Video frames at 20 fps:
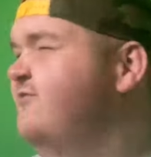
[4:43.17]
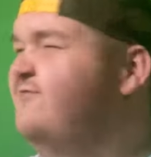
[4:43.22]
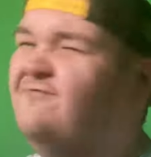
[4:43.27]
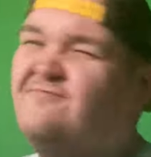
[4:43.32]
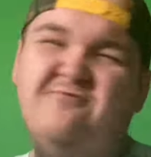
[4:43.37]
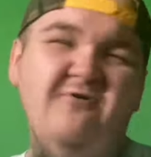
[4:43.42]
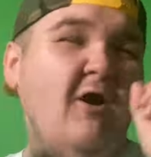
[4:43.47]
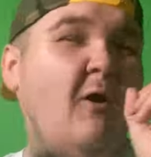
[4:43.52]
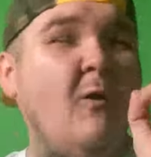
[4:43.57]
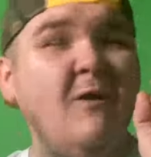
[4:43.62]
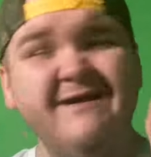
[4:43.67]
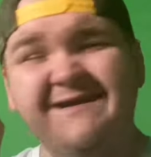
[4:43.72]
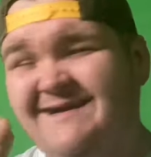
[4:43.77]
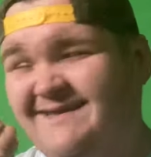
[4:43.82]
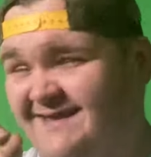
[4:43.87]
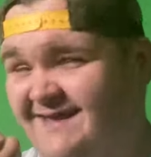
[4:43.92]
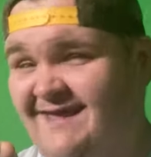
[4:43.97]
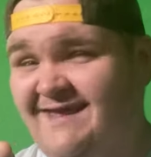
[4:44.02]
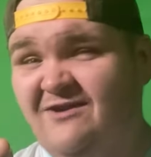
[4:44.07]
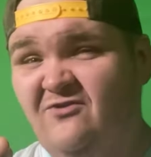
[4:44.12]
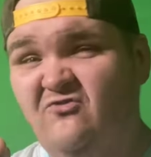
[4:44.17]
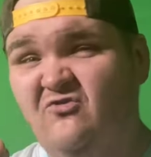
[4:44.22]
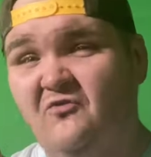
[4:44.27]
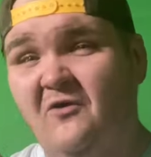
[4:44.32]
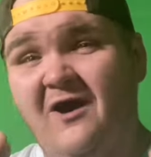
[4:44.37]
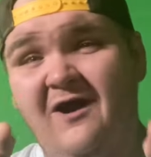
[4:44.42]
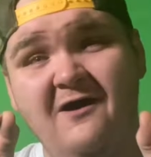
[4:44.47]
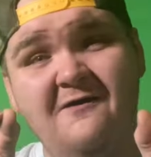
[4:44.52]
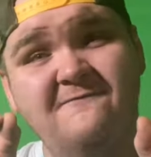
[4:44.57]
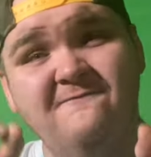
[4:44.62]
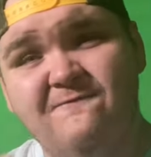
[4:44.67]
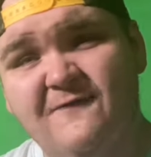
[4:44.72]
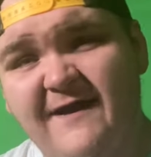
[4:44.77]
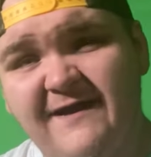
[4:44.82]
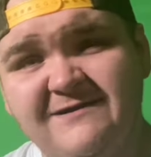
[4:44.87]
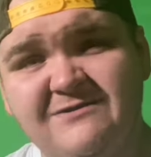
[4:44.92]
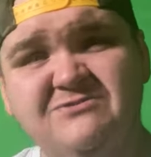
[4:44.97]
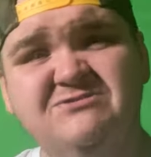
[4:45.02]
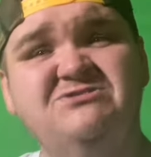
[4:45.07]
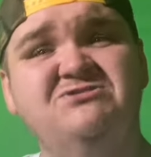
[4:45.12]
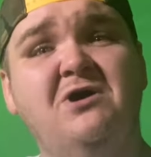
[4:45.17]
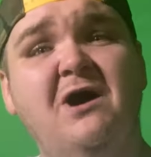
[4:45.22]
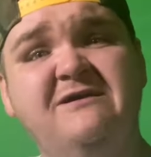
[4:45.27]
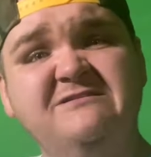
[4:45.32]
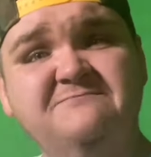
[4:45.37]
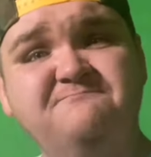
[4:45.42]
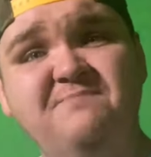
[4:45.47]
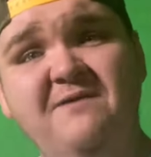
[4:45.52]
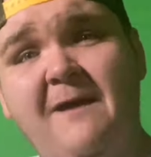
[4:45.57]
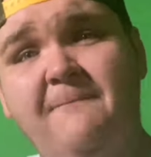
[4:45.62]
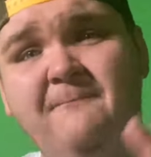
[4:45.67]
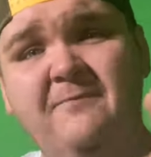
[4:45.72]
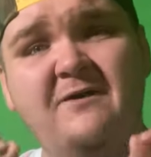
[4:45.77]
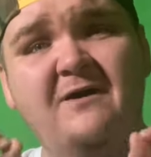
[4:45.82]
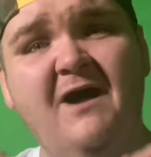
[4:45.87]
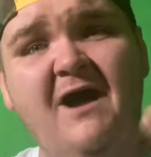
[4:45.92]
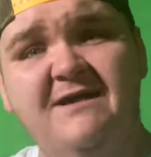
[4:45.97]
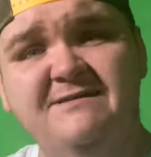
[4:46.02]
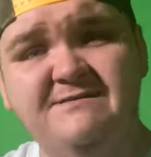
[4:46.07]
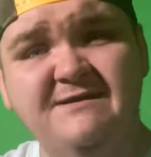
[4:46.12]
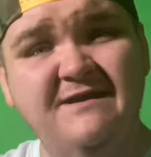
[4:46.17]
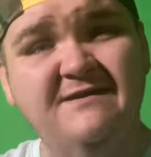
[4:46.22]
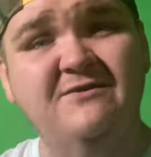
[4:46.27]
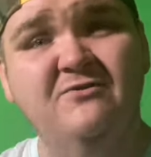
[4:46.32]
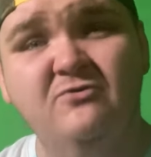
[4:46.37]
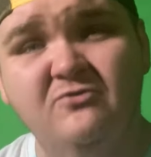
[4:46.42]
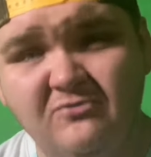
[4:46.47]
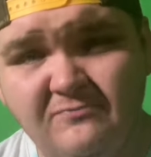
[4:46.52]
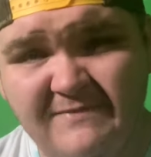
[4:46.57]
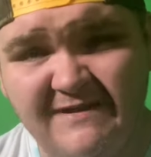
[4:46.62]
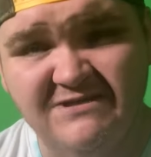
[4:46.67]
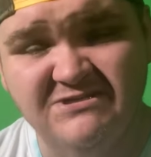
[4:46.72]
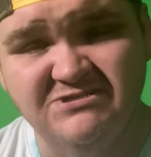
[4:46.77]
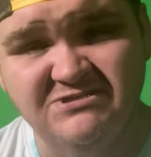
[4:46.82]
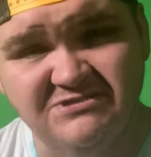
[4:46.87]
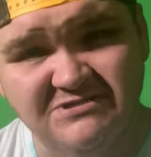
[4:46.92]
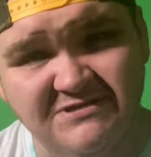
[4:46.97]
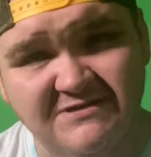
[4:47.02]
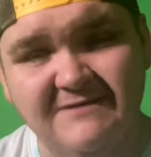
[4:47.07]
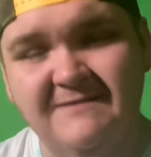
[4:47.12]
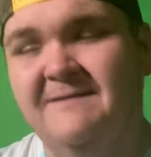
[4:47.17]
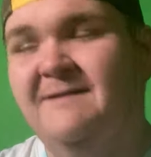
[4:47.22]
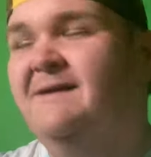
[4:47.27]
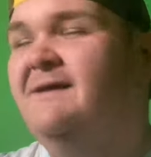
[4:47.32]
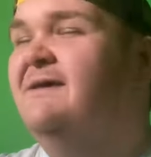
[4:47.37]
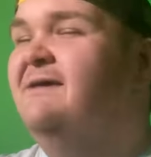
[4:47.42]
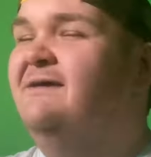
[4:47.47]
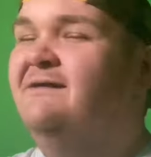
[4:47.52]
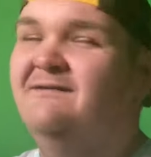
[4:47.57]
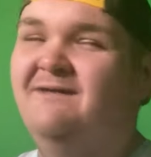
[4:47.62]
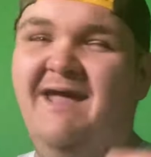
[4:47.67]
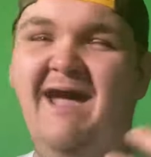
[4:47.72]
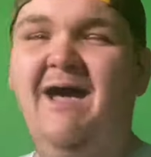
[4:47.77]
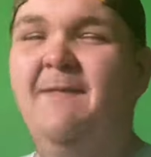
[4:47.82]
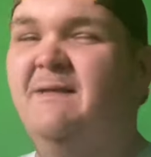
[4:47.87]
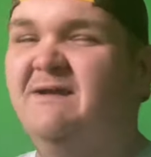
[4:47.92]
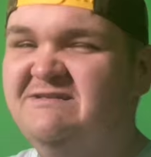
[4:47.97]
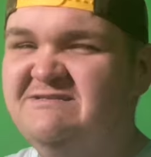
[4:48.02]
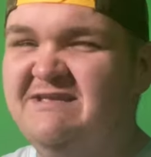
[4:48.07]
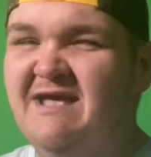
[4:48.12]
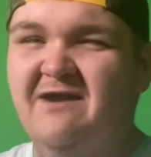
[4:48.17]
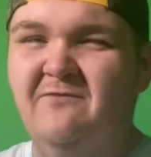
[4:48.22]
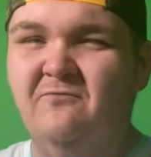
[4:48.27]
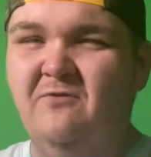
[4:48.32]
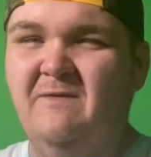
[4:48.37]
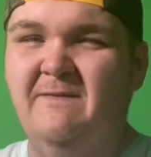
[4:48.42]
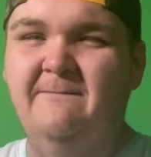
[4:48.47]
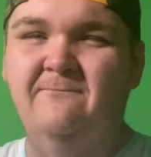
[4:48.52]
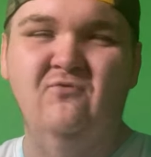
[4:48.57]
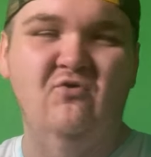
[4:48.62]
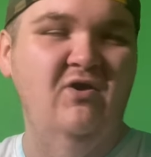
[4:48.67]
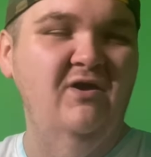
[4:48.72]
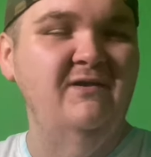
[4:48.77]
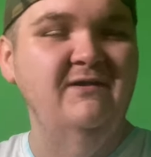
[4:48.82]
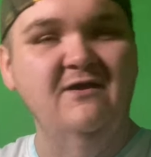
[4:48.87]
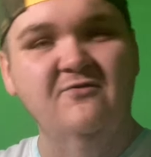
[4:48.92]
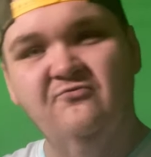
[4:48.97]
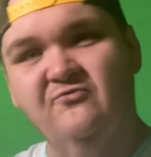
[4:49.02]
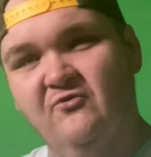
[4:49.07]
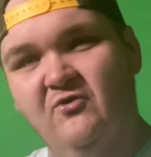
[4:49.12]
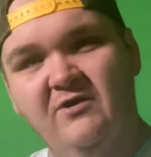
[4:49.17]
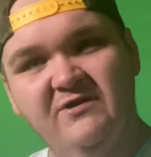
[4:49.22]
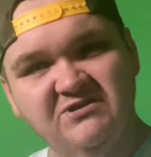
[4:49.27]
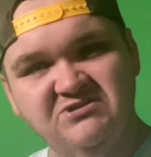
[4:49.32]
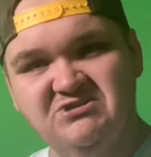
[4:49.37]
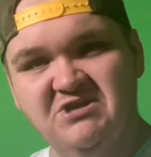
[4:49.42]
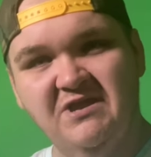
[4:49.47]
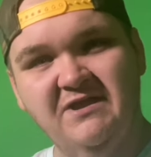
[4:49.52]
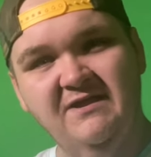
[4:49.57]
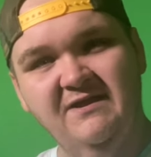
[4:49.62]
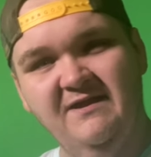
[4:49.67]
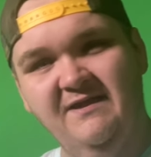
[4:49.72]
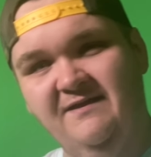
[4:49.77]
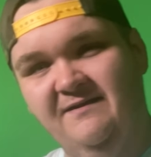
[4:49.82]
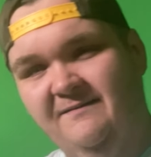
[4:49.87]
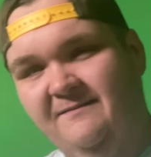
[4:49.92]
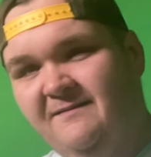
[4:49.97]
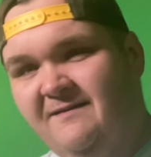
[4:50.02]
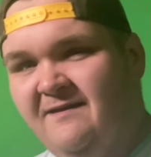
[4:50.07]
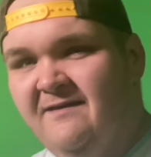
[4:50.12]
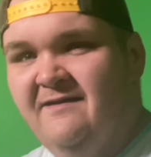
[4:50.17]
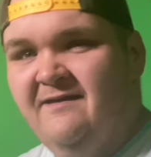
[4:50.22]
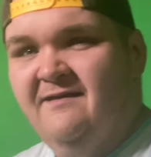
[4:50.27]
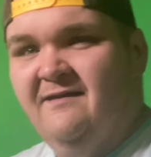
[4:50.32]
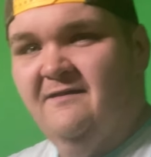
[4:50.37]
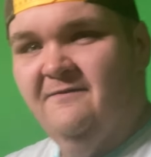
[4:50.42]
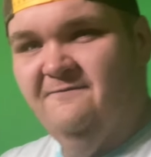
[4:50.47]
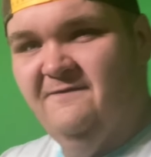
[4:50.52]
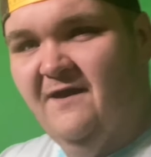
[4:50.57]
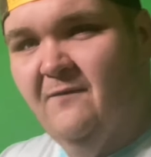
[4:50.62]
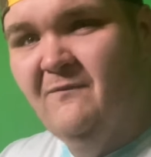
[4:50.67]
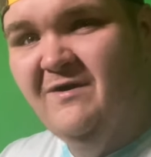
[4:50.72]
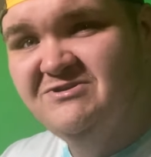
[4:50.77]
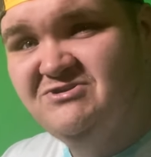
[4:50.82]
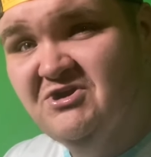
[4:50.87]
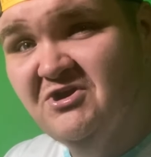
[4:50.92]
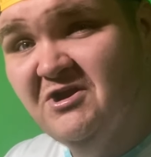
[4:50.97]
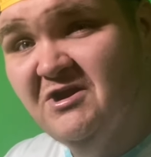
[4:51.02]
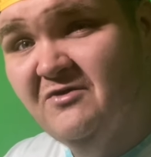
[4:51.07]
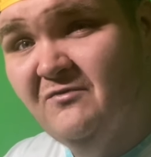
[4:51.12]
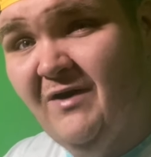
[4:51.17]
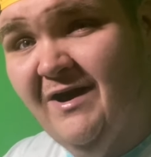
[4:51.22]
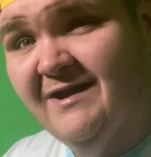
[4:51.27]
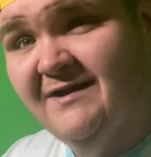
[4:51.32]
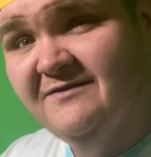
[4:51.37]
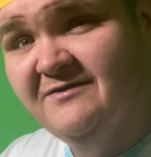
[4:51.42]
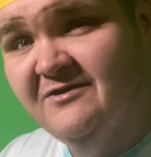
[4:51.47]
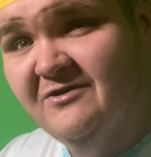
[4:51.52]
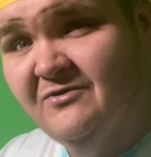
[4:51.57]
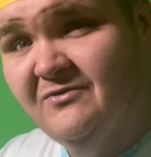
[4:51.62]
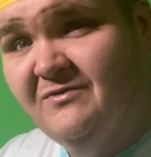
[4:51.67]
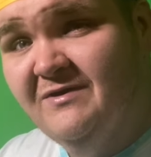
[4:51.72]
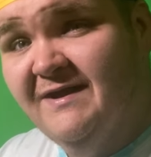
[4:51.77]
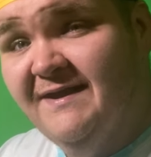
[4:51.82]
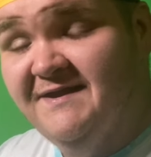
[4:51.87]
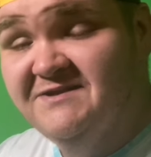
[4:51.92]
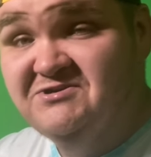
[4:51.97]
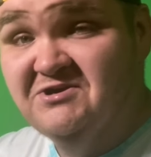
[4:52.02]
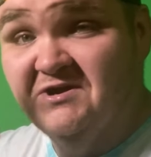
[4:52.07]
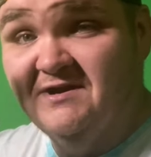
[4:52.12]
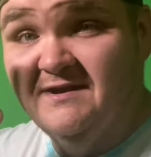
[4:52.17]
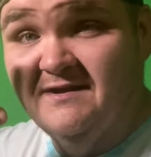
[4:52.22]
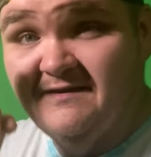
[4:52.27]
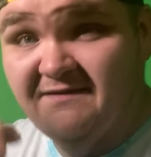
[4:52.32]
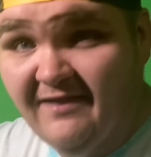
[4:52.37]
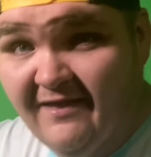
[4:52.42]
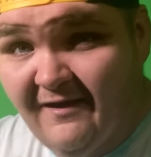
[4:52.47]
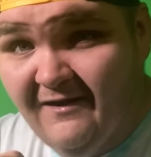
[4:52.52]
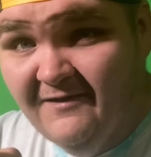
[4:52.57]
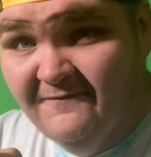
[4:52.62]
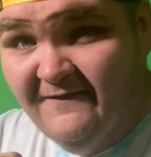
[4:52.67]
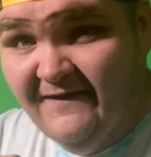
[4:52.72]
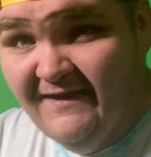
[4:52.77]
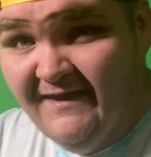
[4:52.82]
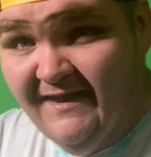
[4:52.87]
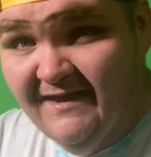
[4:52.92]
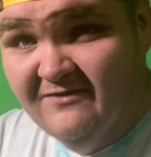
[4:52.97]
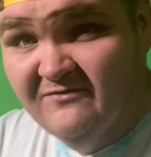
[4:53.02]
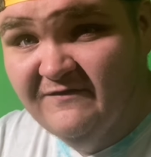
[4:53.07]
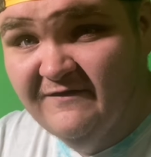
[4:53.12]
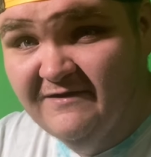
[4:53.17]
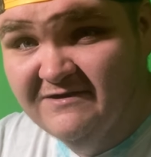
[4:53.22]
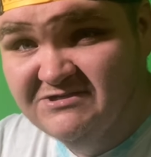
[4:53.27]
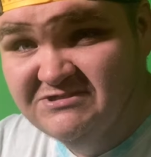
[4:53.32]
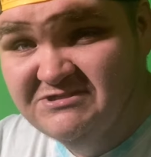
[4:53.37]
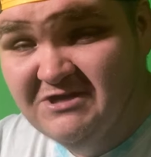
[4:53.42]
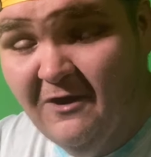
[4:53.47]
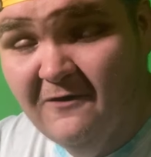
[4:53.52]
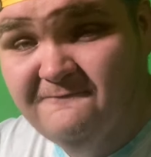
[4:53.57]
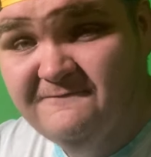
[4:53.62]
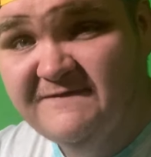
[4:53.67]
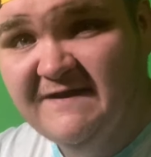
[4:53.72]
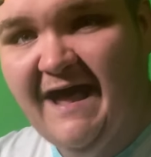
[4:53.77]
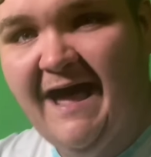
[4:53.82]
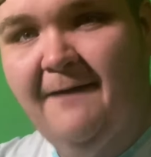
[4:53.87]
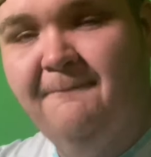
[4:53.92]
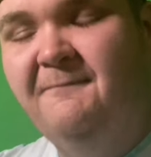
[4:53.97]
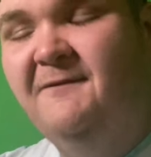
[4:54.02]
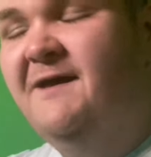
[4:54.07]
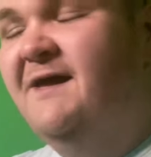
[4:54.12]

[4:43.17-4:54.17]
throwing it into our Alfredo sauce, pepper, onion, noodle mixture. Now that it's at a rolling boil, you throw your chicken in. Then what you're going to want to do is you're going to kill the heat to your stovetop,